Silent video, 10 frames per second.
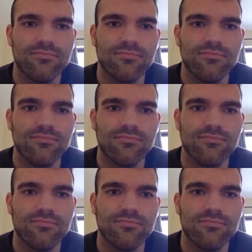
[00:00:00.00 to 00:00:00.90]

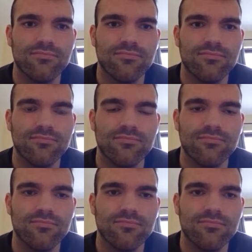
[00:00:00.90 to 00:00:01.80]

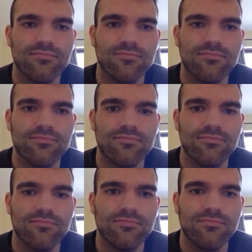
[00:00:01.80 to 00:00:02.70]

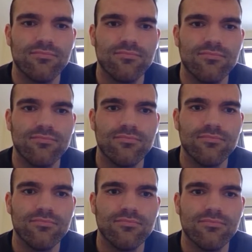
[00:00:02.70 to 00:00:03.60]

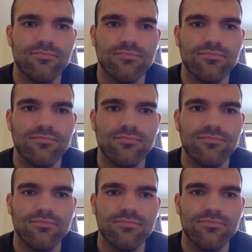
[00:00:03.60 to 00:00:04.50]

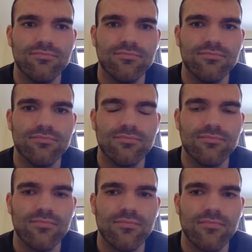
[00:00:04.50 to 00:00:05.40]

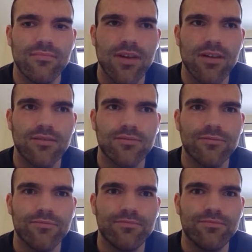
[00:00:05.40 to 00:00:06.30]

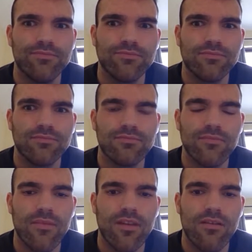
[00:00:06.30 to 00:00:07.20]

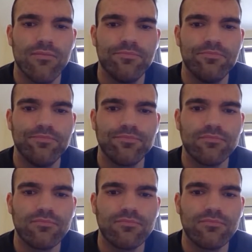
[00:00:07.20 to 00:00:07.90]
(silent)